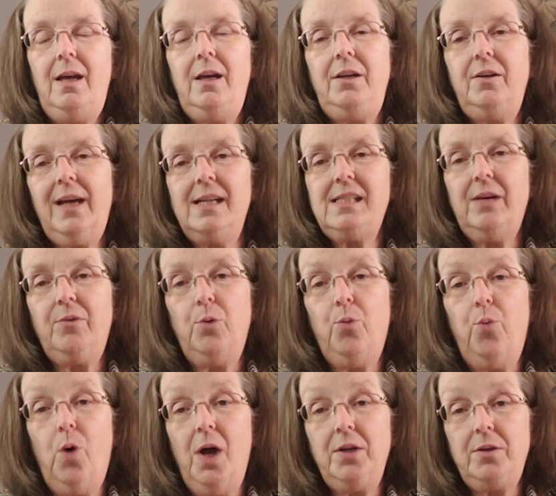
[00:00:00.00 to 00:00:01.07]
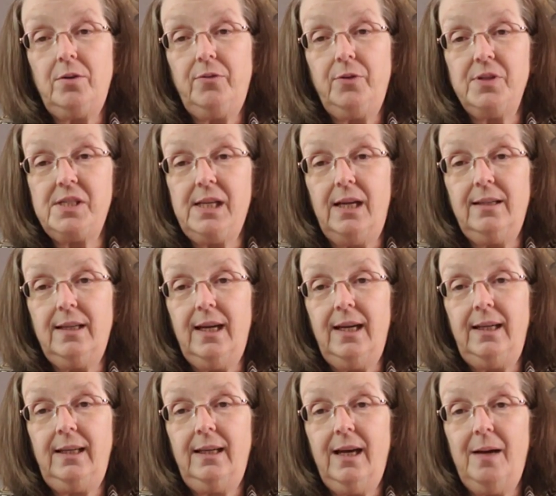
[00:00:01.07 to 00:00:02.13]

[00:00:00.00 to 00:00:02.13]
You guys have a wonderful Sunday.